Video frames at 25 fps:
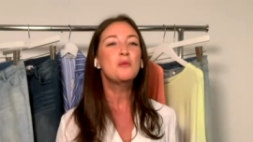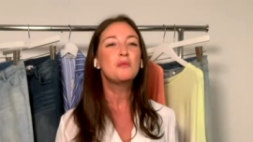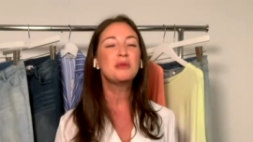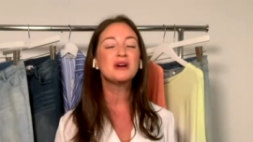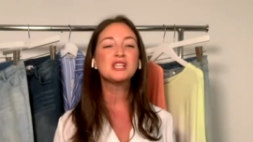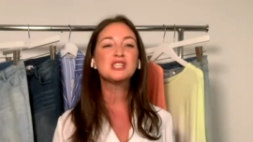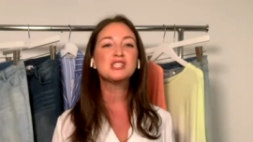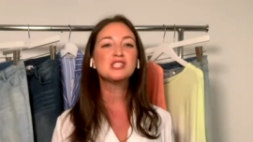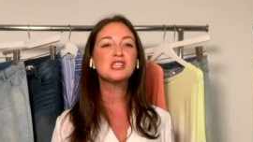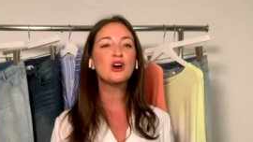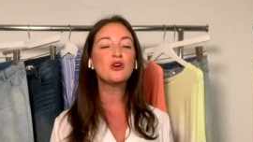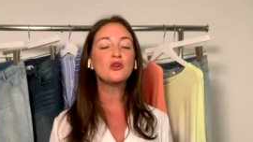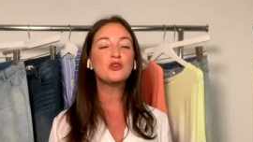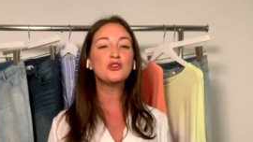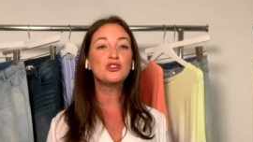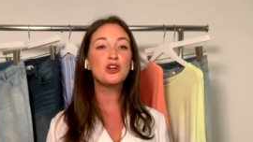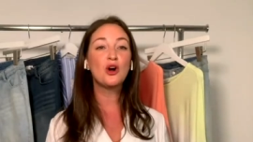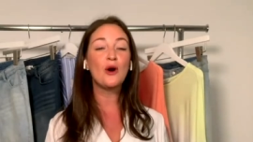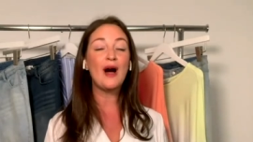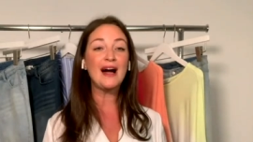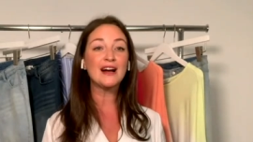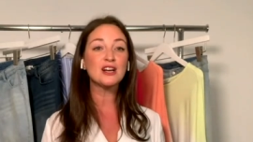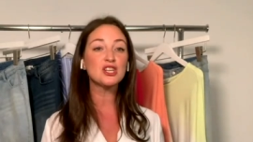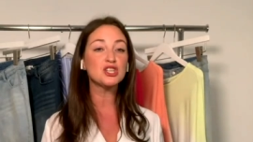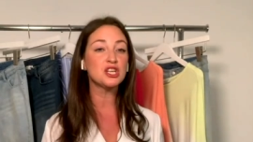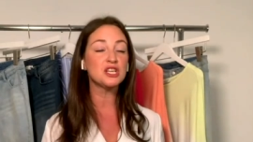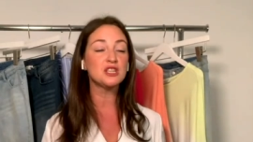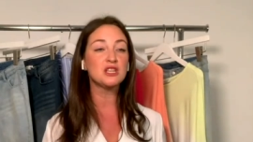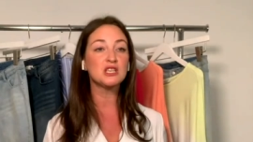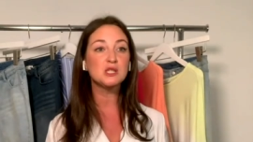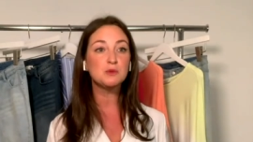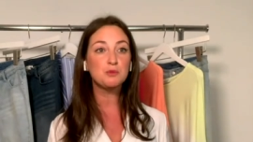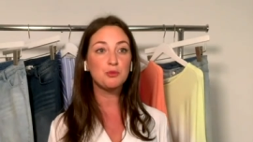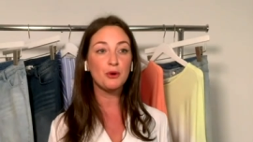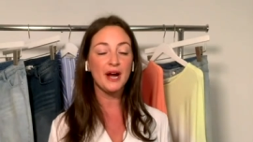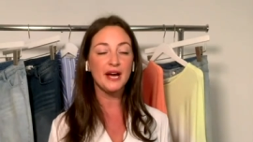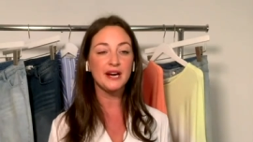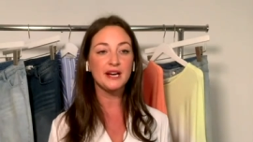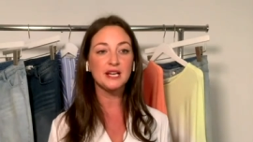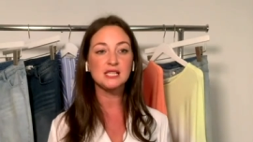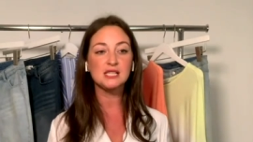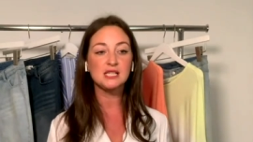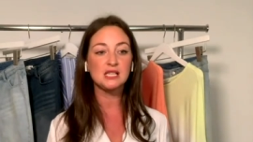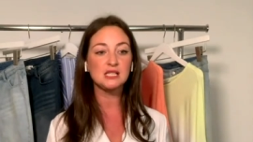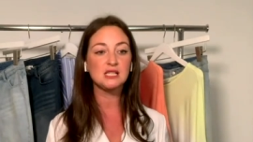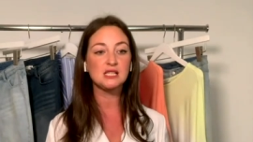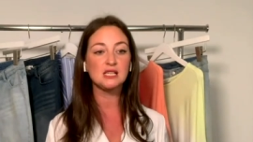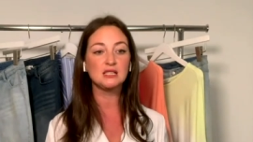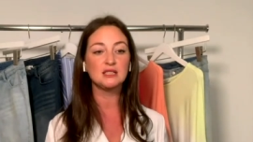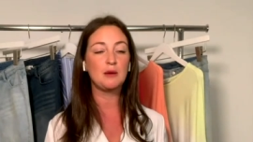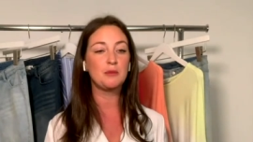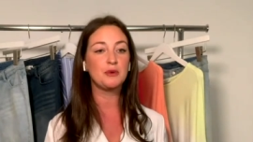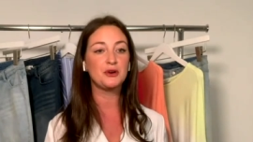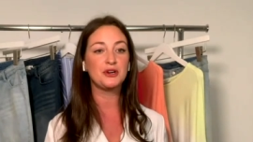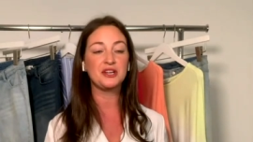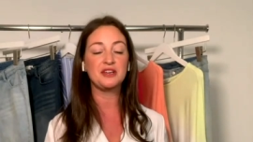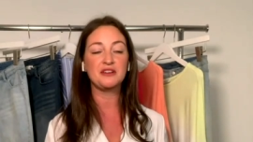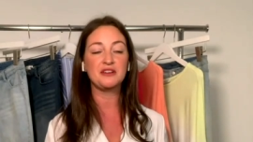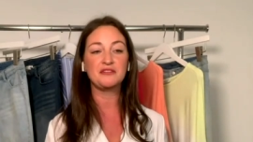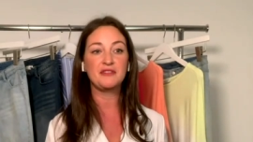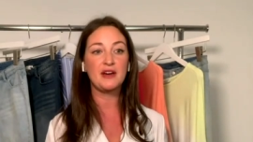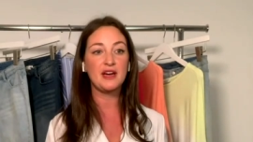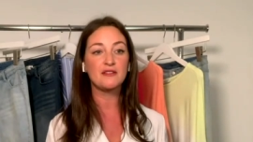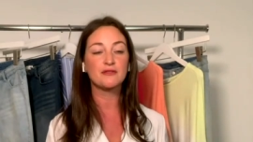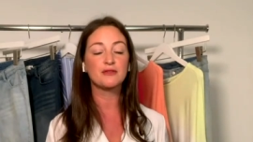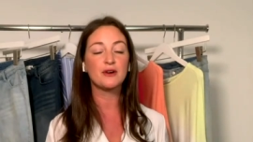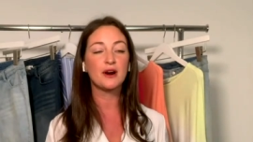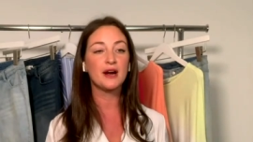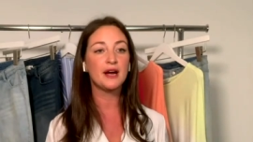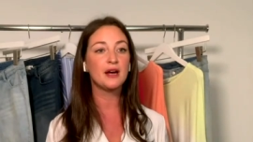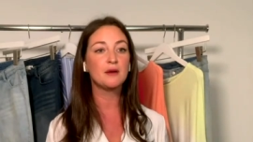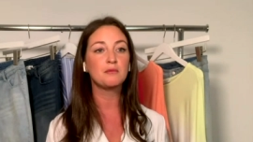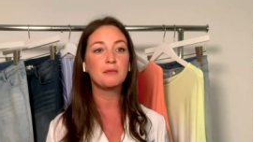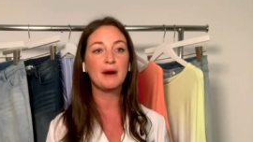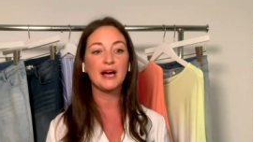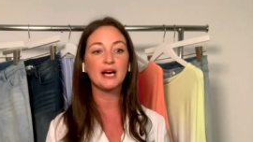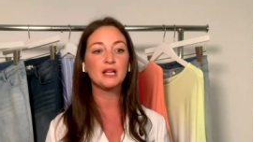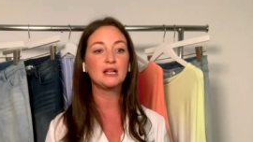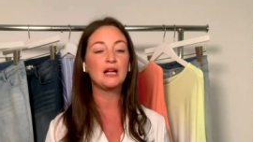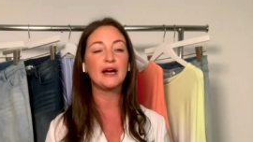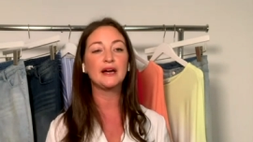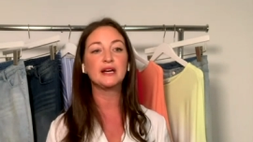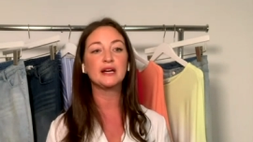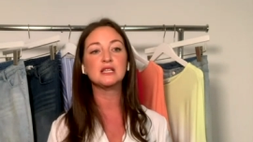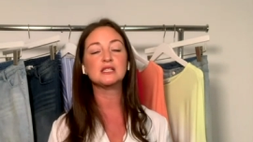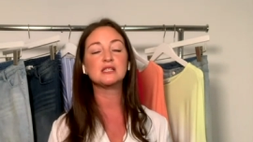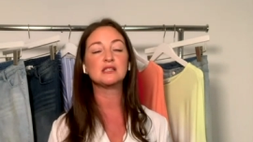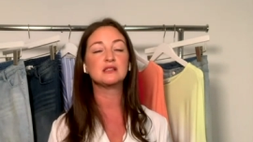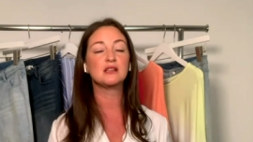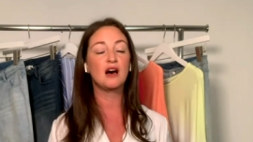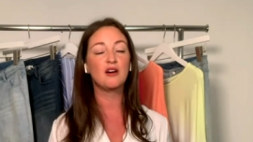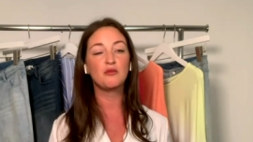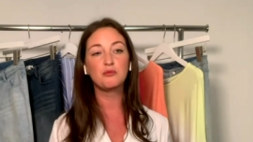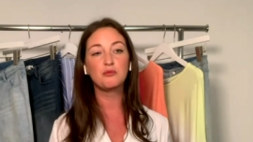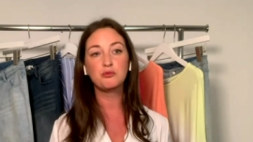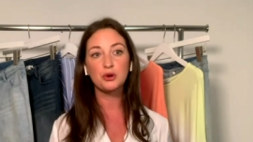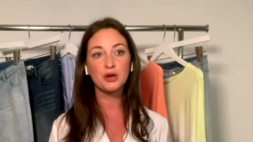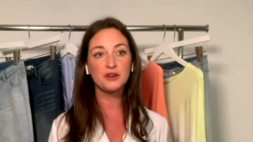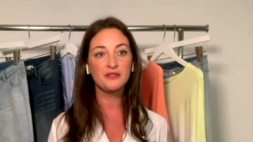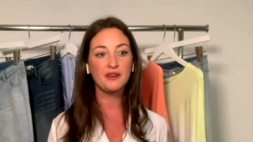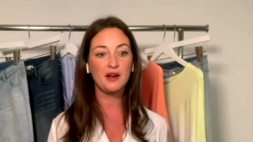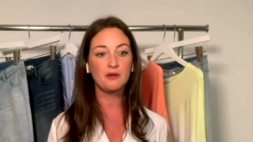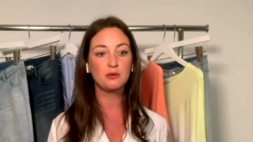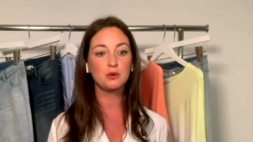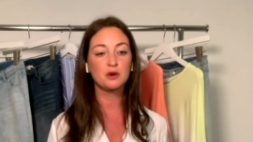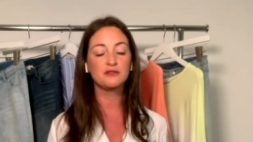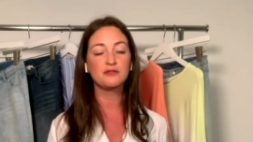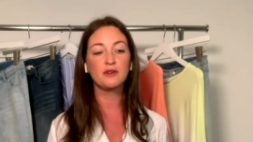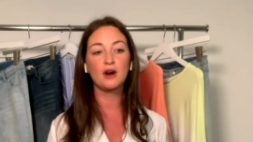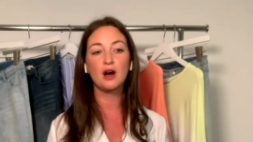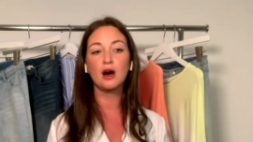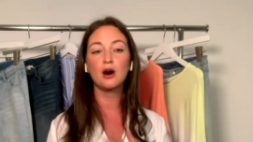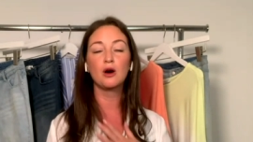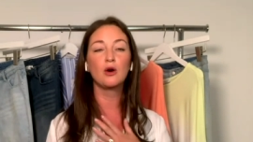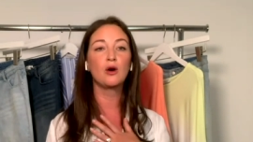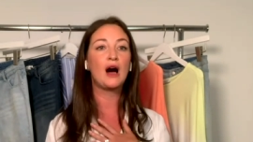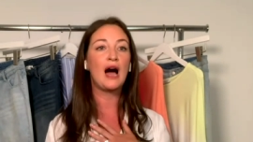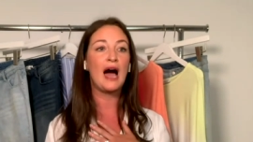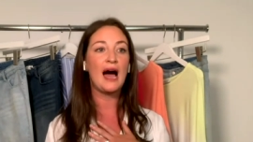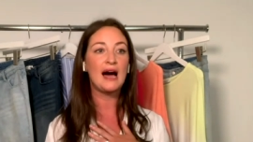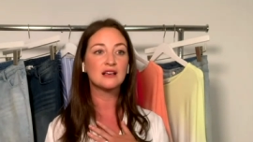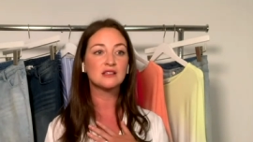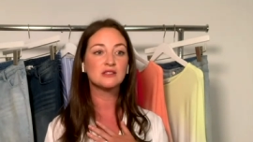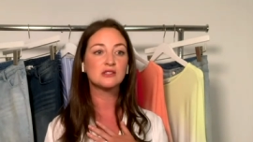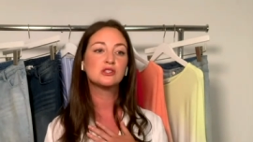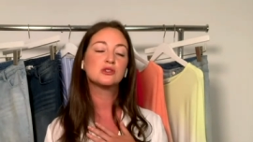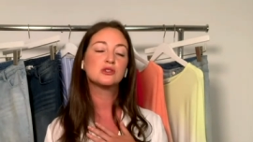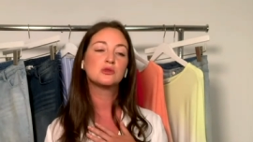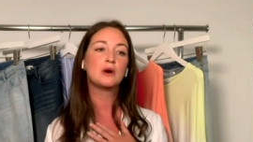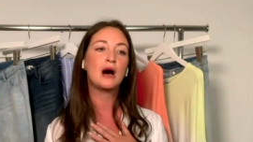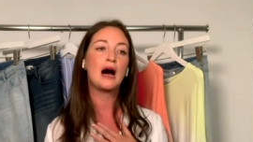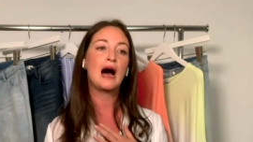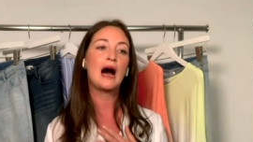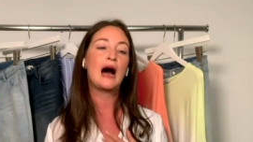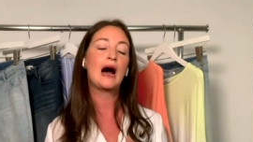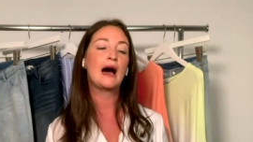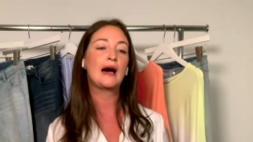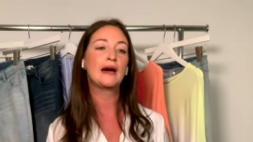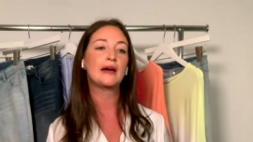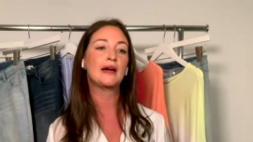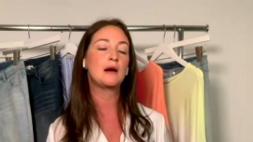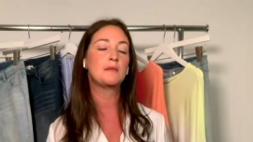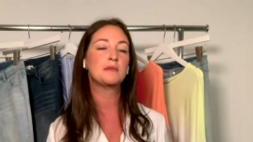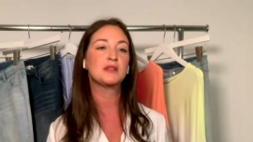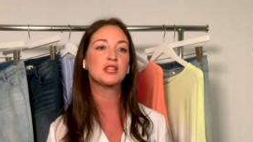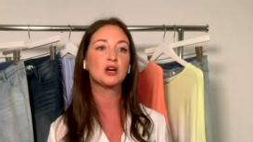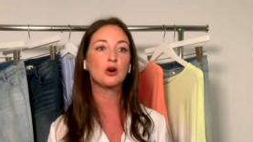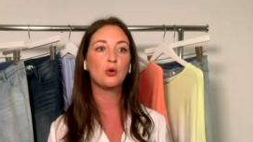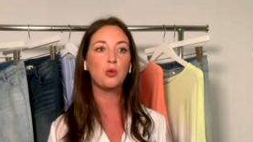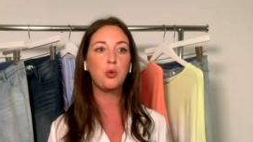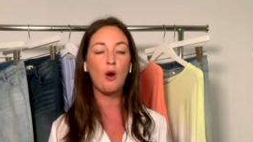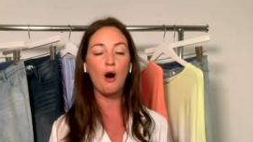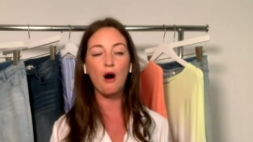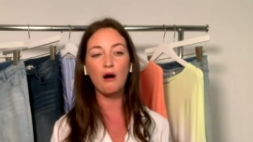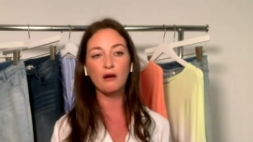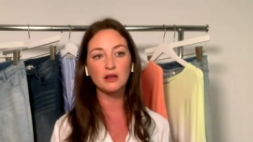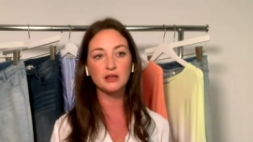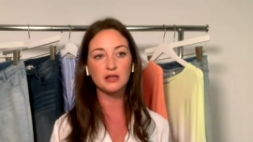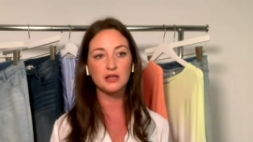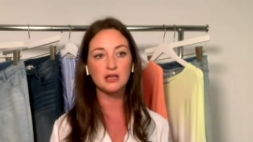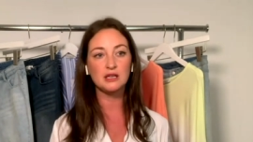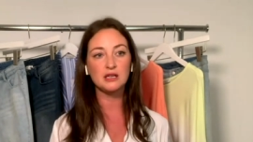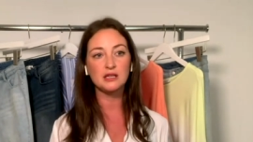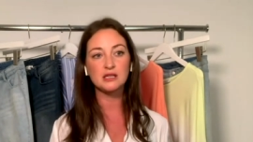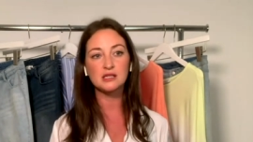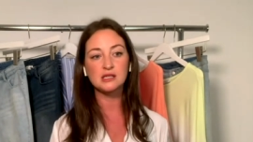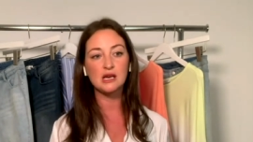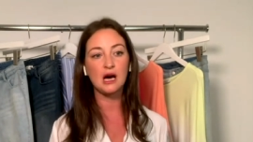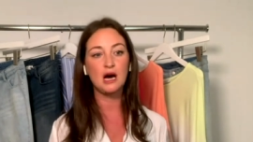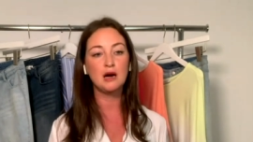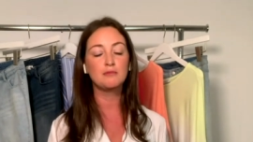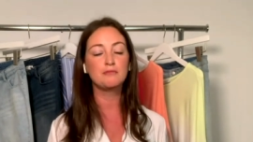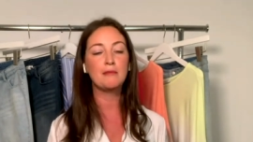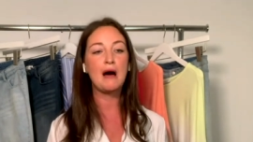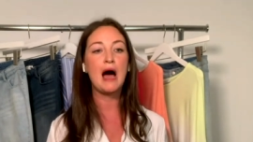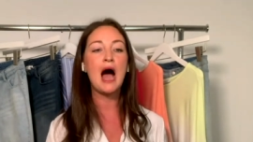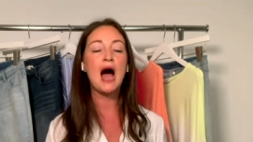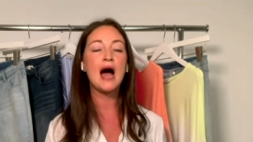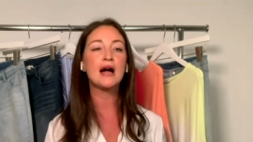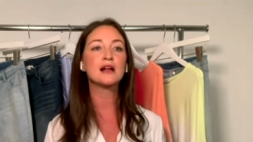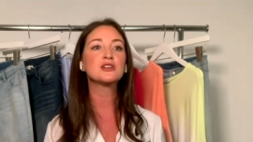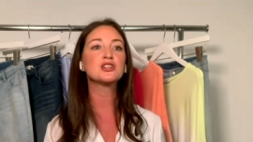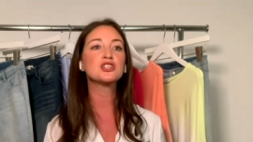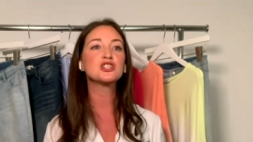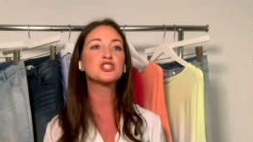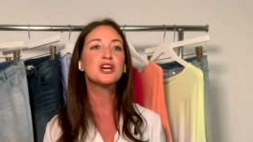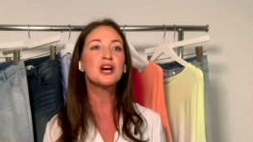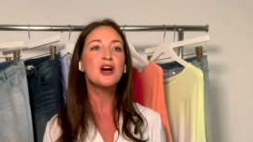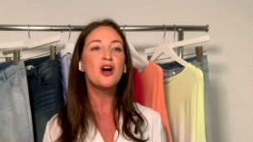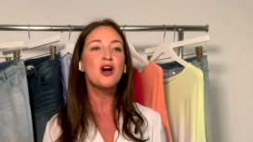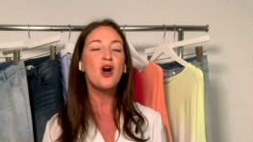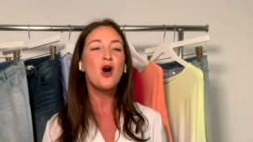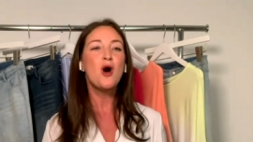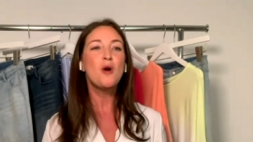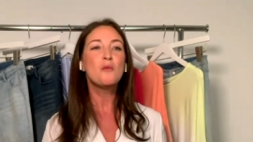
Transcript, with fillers: But so you know, actually, this brand is a celebrity favorite. My clients love Privé Revaux, as do I. I mean, the quality is unmatched.